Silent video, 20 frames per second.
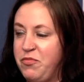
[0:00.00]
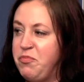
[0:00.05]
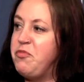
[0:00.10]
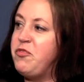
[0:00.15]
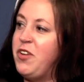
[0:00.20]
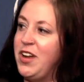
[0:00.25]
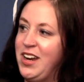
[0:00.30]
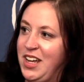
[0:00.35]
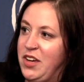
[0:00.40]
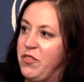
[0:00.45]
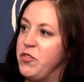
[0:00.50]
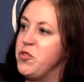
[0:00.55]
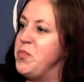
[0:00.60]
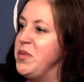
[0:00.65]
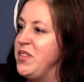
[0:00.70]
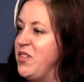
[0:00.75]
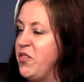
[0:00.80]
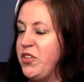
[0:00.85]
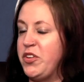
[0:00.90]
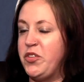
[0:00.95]
funding of
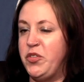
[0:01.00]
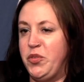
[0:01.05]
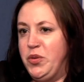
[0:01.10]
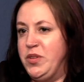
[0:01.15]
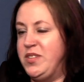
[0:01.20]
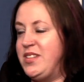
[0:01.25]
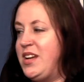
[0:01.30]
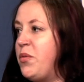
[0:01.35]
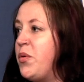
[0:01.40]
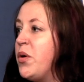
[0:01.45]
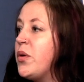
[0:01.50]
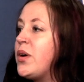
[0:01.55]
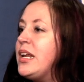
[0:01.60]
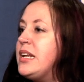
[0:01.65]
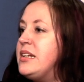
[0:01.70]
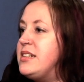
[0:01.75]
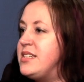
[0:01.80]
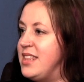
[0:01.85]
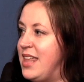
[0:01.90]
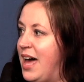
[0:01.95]
specific tools, and I won't get
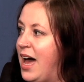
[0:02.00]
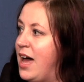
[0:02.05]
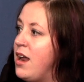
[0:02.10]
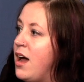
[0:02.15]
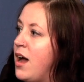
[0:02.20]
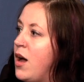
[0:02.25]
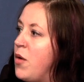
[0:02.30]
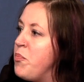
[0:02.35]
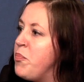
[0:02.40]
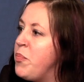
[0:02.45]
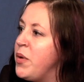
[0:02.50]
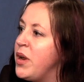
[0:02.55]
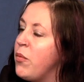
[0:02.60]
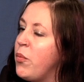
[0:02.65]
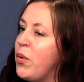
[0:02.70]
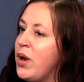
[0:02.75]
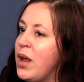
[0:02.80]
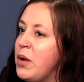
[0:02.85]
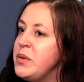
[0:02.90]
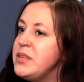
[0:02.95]
into that. Um, but
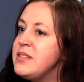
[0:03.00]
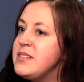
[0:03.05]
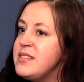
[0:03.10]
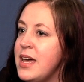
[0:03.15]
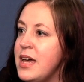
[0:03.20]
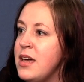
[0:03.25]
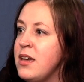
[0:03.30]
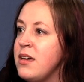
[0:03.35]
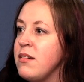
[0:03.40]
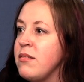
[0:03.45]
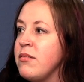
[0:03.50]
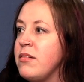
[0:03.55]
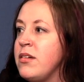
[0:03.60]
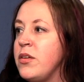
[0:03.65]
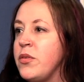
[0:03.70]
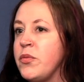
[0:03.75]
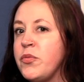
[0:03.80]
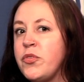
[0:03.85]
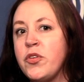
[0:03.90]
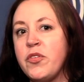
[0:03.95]
what I would say, you
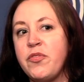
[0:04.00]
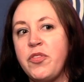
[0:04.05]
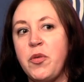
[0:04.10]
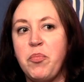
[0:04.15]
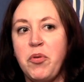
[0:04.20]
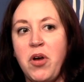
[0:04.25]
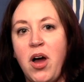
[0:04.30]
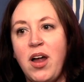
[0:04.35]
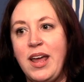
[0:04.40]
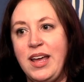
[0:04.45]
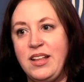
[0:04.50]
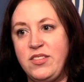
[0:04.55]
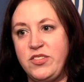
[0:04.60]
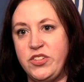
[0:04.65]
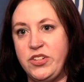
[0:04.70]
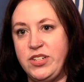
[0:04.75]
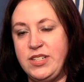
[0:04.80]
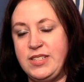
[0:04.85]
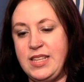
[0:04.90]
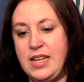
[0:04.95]
know, sort of the broad
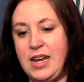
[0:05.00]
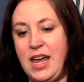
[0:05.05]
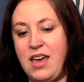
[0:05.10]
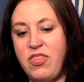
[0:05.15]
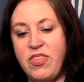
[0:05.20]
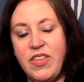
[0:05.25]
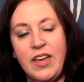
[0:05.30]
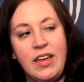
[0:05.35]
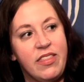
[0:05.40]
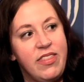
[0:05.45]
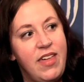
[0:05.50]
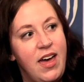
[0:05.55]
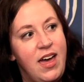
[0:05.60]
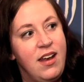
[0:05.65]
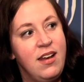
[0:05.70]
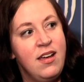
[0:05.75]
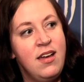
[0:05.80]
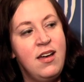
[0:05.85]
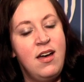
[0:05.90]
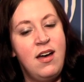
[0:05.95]
answer is that I think that
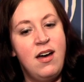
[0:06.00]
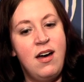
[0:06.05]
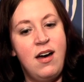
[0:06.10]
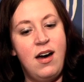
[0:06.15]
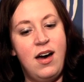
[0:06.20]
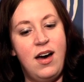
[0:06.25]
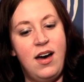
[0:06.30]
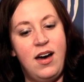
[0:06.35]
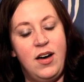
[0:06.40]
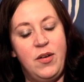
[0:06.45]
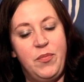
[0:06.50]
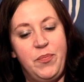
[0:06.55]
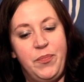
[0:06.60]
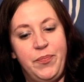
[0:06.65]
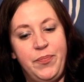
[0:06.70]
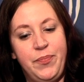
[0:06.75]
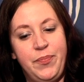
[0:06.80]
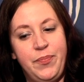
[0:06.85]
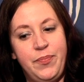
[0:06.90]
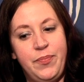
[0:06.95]
um,
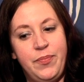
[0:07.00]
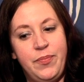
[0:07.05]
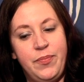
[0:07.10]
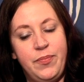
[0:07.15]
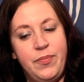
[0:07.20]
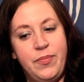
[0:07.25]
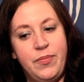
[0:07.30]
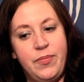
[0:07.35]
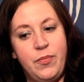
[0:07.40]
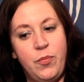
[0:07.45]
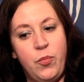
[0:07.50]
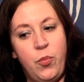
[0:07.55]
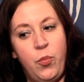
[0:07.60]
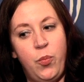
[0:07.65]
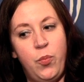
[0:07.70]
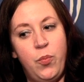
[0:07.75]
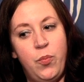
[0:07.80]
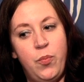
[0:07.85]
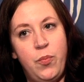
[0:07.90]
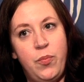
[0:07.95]

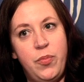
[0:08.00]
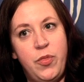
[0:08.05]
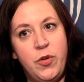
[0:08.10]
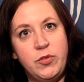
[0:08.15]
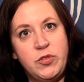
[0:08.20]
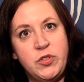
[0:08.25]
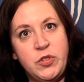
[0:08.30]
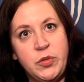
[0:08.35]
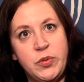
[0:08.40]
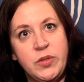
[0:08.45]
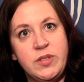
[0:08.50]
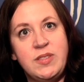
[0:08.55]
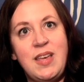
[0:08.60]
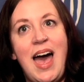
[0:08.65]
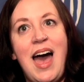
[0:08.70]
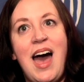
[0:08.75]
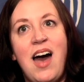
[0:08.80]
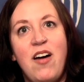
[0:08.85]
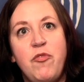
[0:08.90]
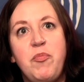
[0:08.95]
those tools
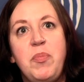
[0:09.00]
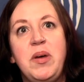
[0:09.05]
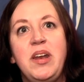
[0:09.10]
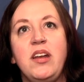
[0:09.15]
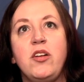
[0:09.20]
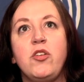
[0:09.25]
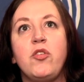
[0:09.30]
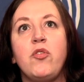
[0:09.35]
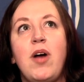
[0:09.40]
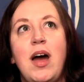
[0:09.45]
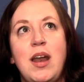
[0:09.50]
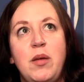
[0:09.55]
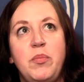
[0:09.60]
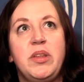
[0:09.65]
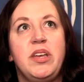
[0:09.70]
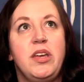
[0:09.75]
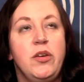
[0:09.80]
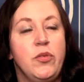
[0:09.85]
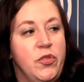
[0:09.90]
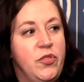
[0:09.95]
have been
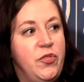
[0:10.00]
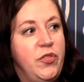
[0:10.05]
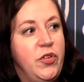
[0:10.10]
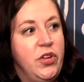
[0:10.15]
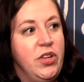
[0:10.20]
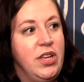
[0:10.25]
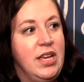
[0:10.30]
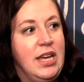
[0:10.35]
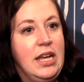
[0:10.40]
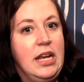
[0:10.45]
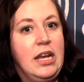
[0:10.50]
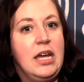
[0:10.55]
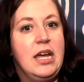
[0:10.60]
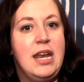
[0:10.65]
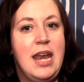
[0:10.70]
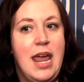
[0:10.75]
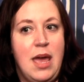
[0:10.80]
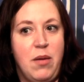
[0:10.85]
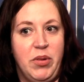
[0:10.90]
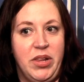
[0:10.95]
incredibly useful in
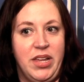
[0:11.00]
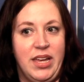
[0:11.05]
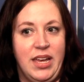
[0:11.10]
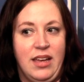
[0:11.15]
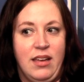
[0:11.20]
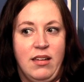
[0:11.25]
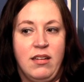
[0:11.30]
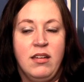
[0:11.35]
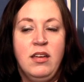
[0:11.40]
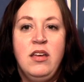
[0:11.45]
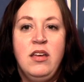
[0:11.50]
enabling